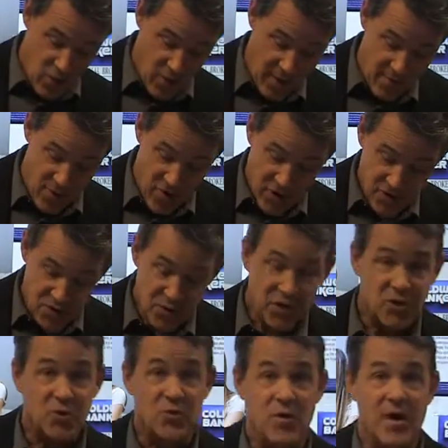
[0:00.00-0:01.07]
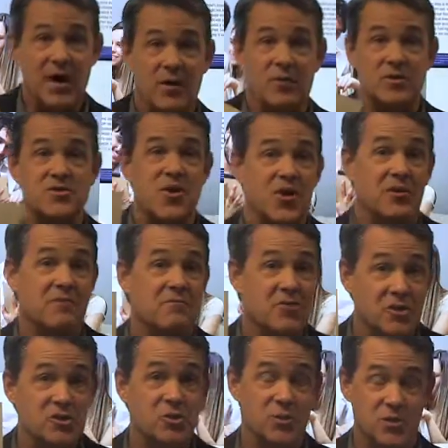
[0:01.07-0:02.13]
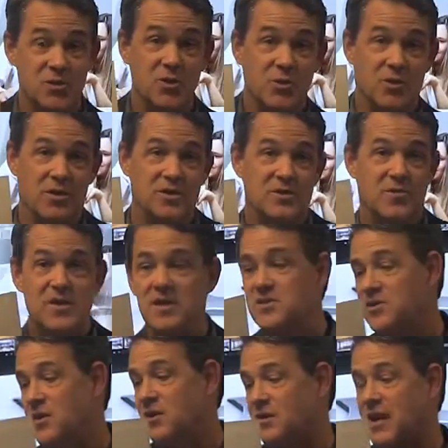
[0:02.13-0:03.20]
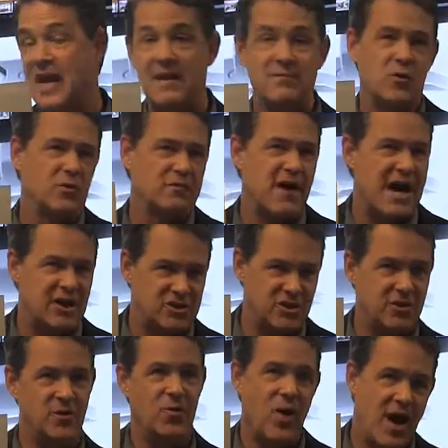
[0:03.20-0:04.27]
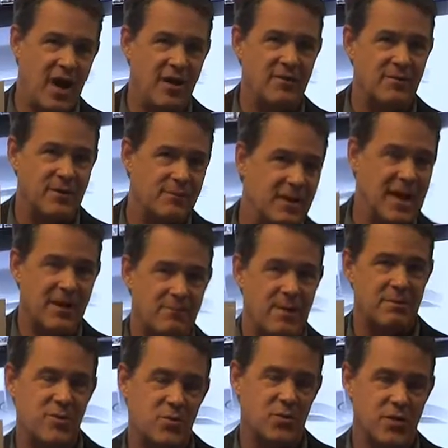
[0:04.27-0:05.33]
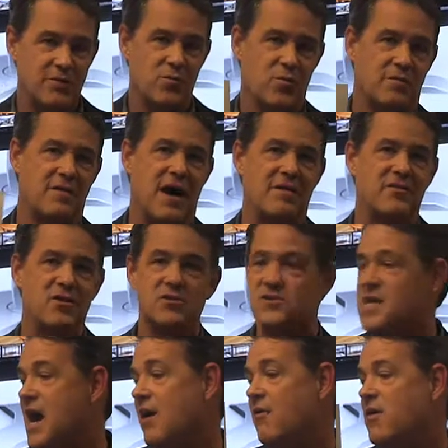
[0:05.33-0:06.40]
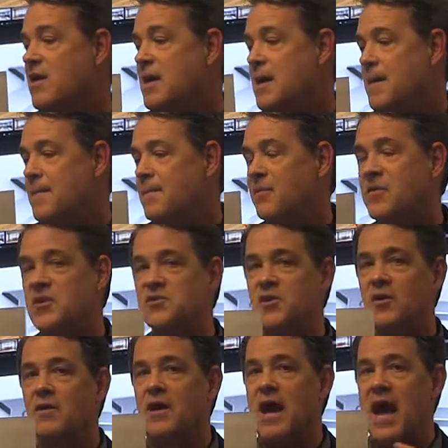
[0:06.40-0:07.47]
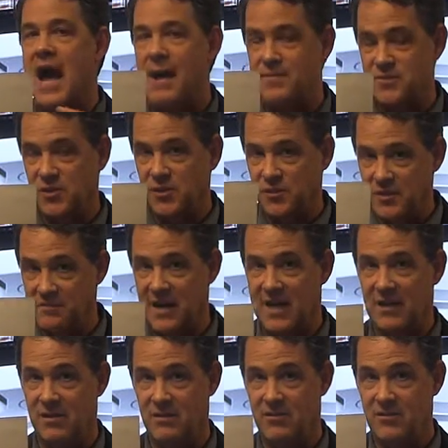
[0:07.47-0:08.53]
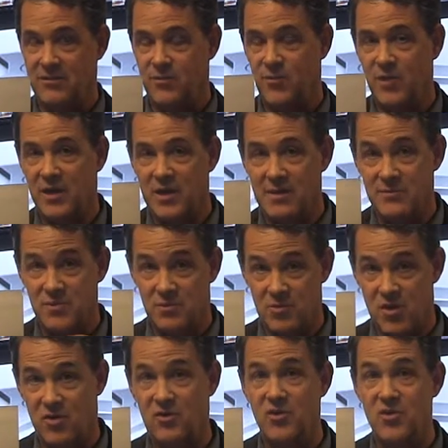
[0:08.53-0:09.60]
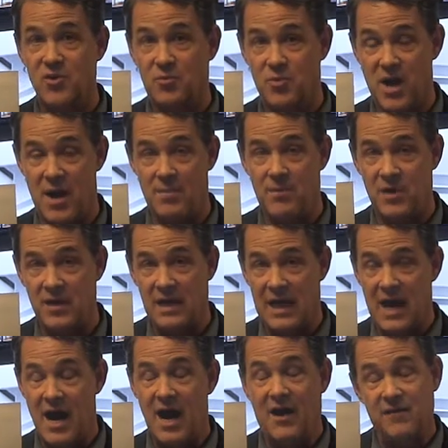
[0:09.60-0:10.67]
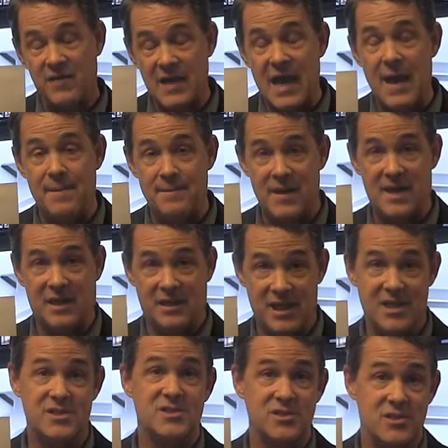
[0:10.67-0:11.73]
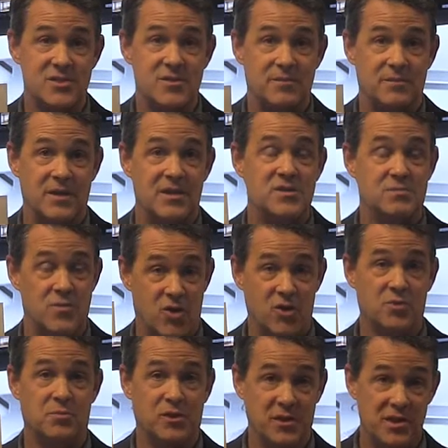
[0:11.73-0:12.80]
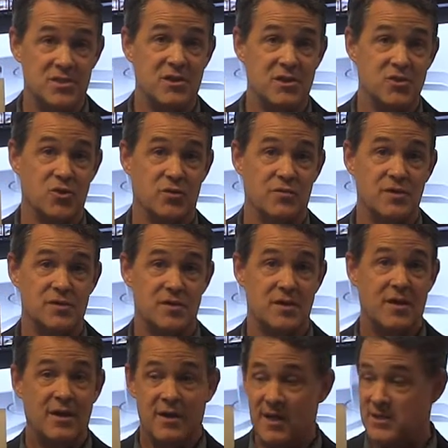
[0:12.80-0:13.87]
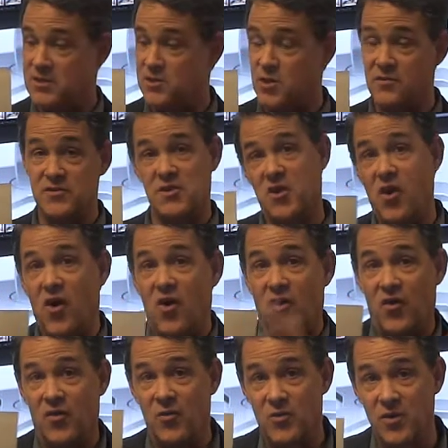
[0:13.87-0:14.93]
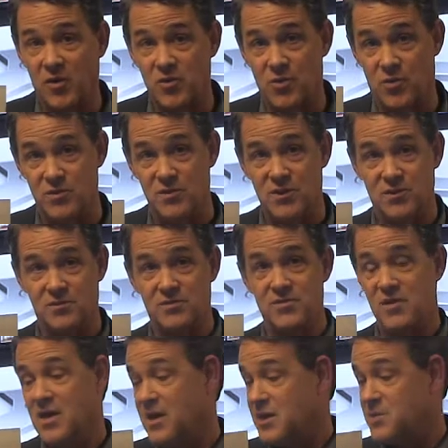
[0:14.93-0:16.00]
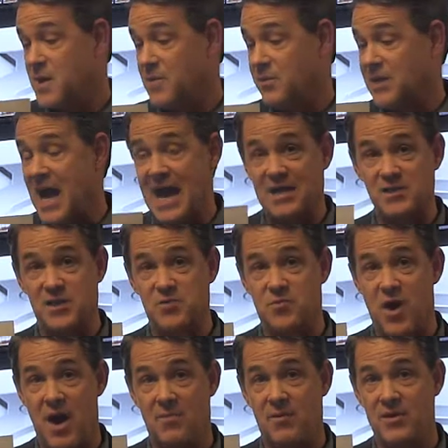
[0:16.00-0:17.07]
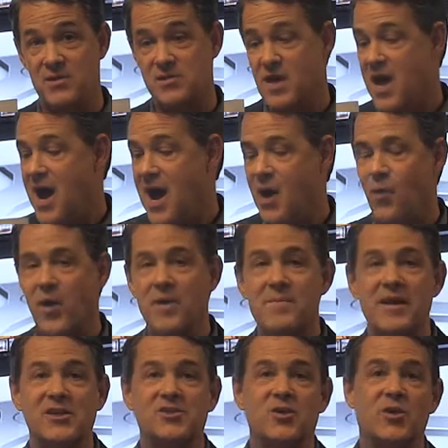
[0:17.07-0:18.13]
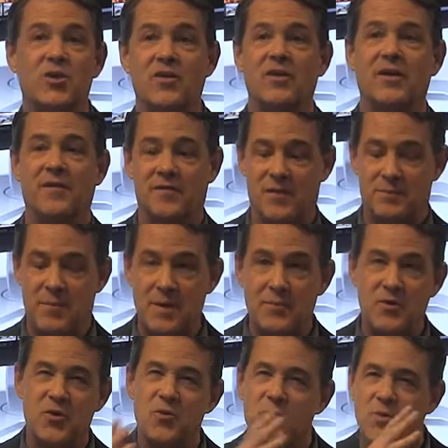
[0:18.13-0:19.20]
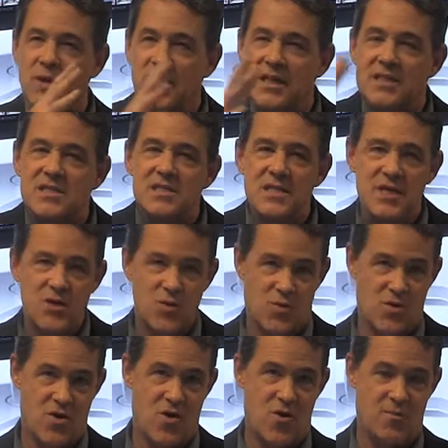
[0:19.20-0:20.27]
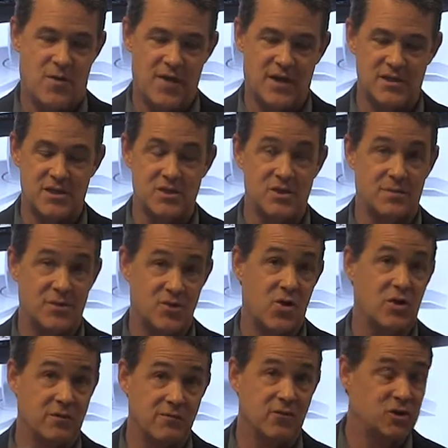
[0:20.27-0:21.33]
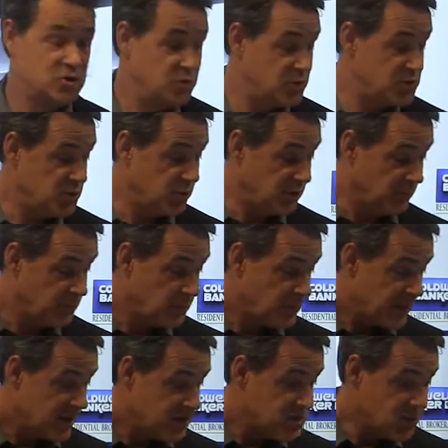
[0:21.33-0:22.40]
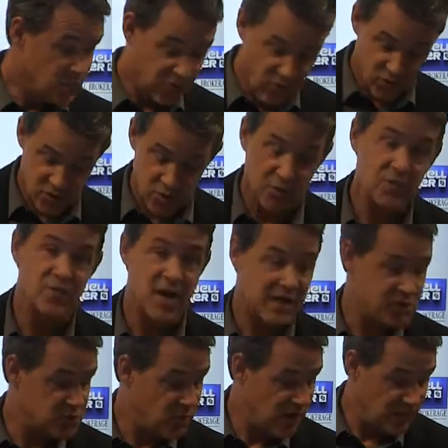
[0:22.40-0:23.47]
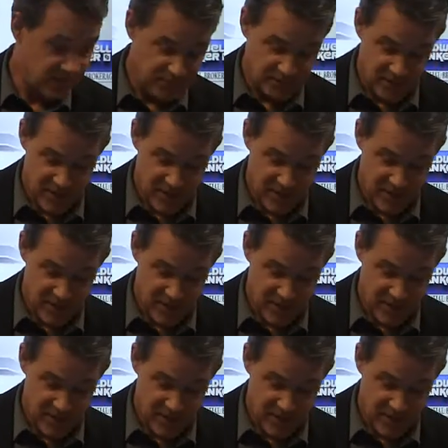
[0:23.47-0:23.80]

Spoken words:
I'm also going to create what's called a virtual tour. So these are kind of old-fashioned in a way. They've been out probably 3, 4, 5 years now. But these are absolutely vital when it comes to marketing your property on the MLS system. That's a multiple listing service. It's a service that all the realtors use to be able to access properties. I want to make sure that people can really see your home on that system. It's called a virtual tour. So of course we'll do that as well.